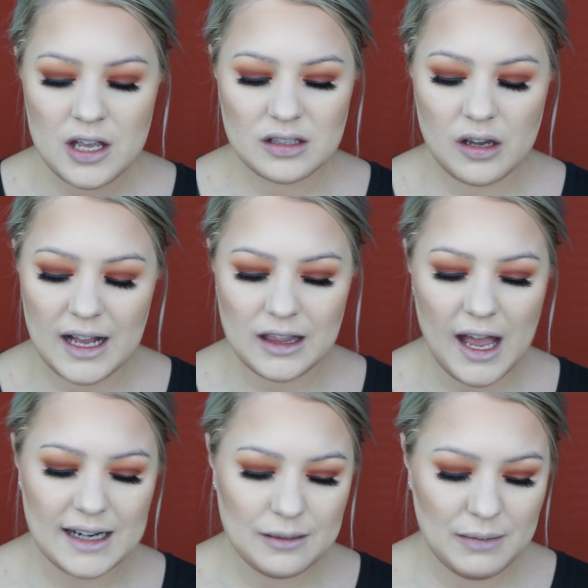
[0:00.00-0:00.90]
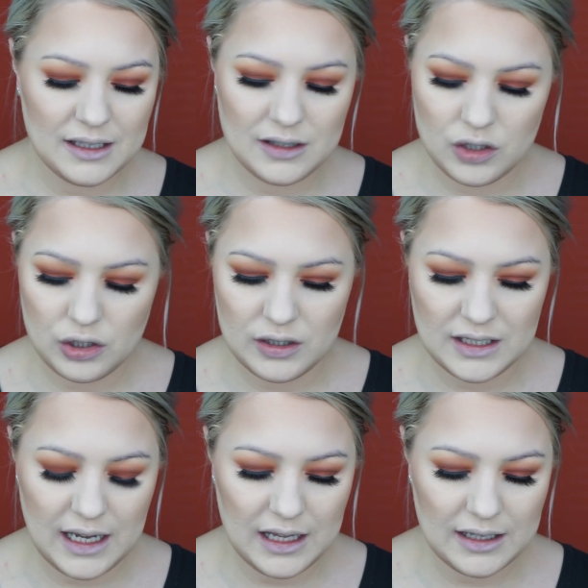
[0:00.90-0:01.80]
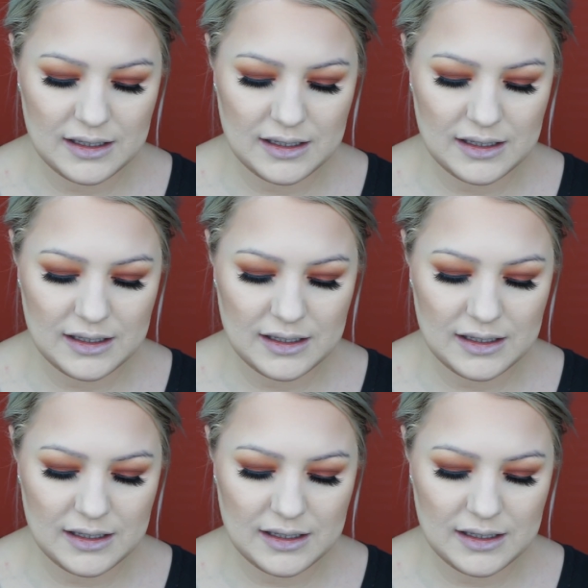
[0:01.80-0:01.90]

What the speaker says: so I like to mix the two together.